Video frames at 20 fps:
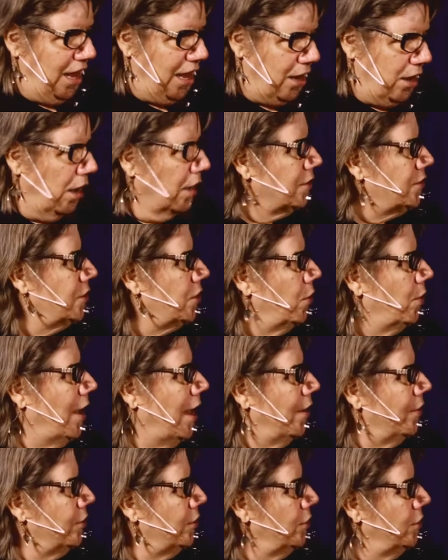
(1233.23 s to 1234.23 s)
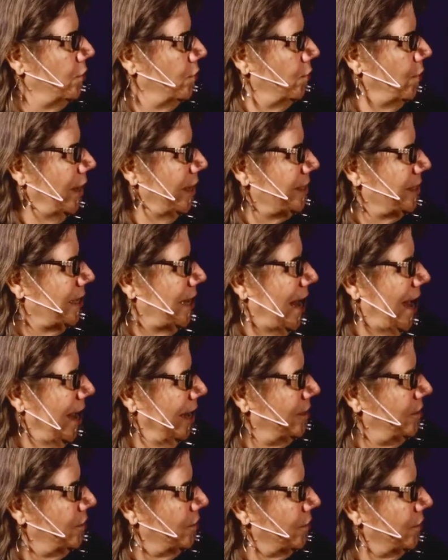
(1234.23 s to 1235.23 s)
And also, how do you, as an
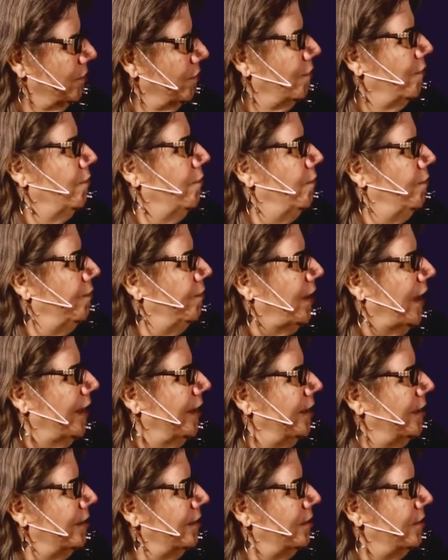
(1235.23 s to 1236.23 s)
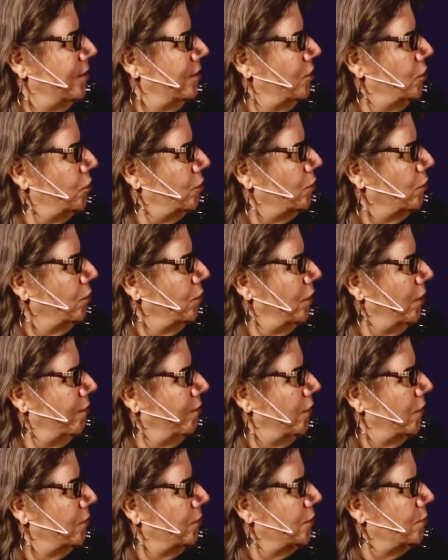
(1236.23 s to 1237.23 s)
actor, find the truth
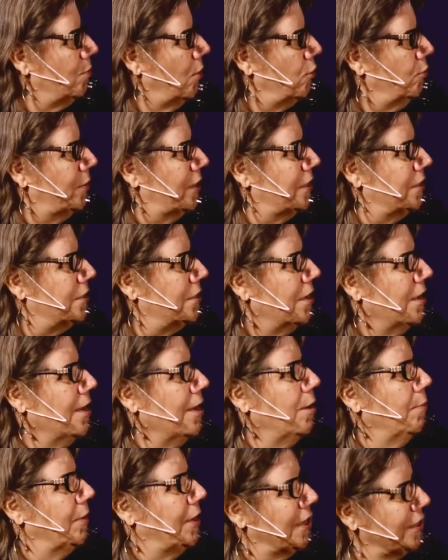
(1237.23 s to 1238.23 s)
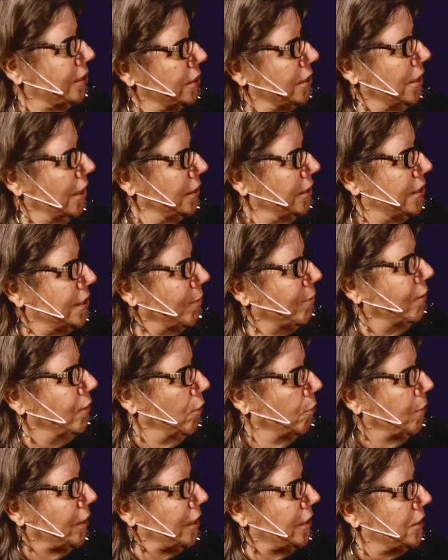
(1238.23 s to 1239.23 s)
of those moments? Because some of
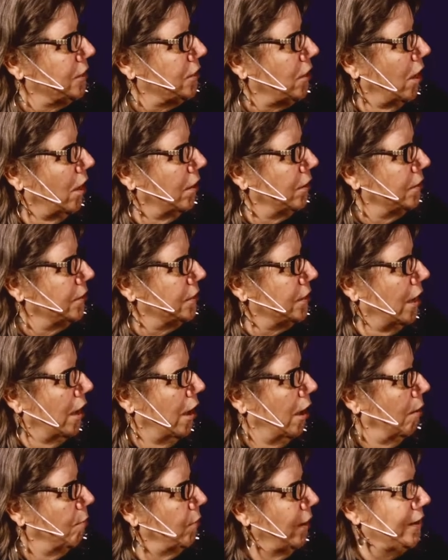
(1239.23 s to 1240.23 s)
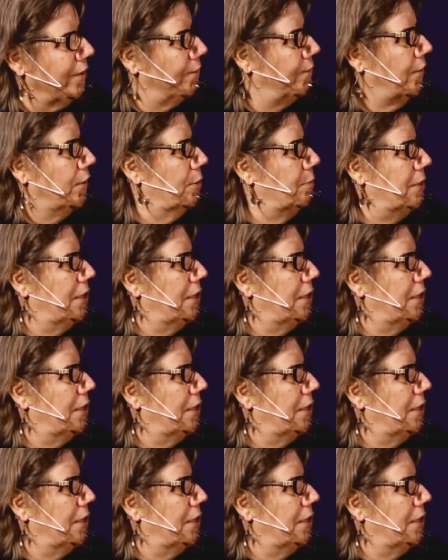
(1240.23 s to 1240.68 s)
your biggest songs, right at the very